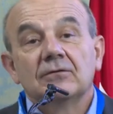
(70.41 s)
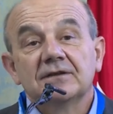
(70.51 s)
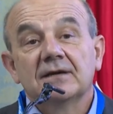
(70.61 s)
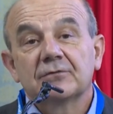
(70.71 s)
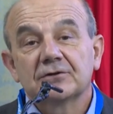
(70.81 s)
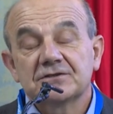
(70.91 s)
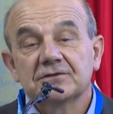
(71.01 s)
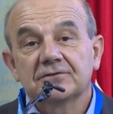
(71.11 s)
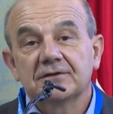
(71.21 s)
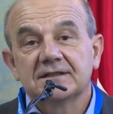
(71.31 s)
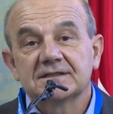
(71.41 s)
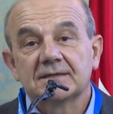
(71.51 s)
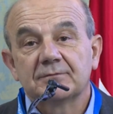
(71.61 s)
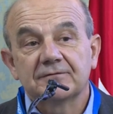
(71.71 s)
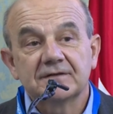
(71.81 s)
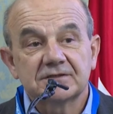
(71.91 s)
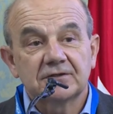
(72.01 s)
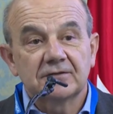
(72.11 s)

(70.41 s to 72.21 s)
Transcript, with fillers: Luigi Ambrosio is a professor